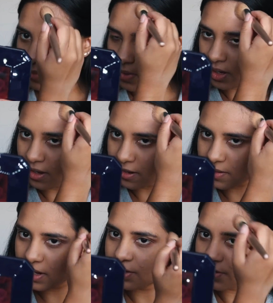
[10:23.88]
But yeah,
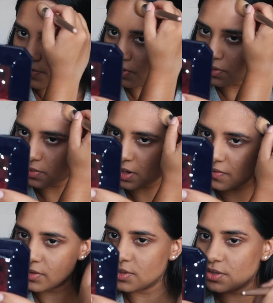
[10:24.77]
I
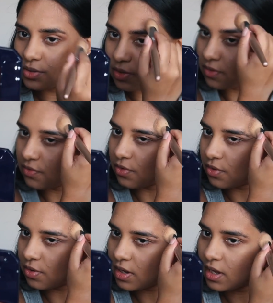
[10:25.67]
feel so sorry
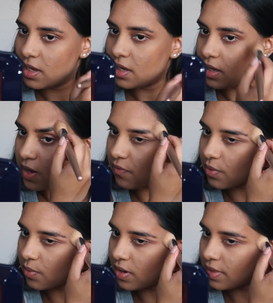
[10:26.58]
for
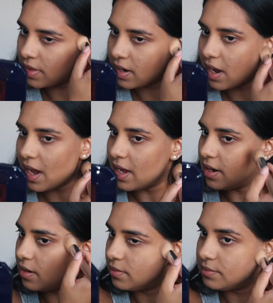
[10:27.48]
everyone that
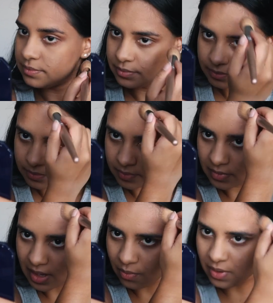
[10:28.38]
had
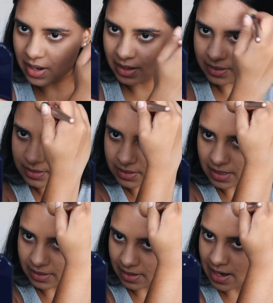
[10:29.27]
their weddings
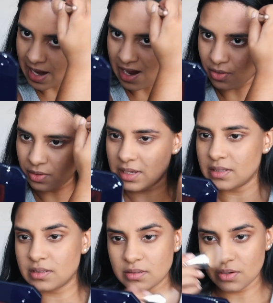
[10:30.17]
like now.
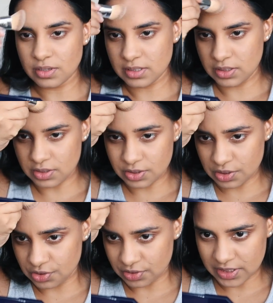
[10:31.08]
It's honestly such a
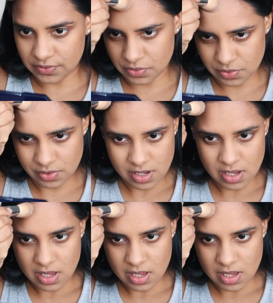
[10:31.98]
stressful